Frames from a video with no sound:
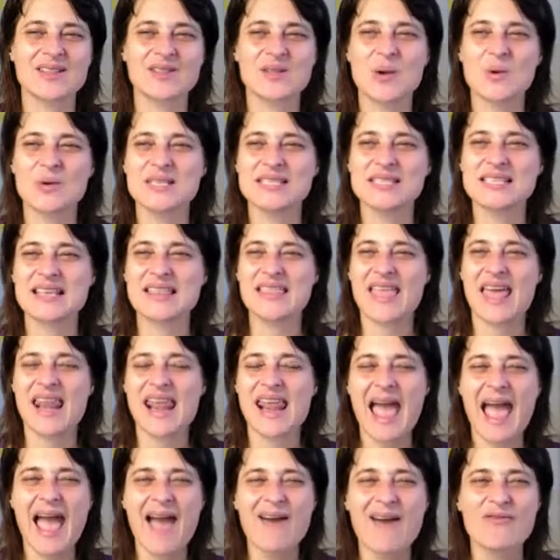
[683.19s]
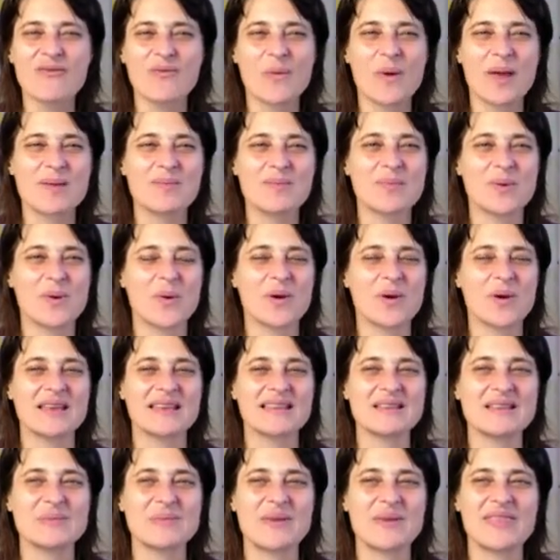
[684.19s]
noticing that halfway
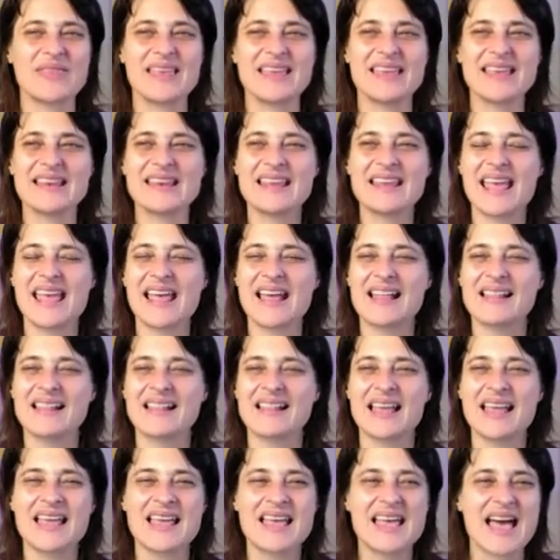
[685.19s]
point when the inhale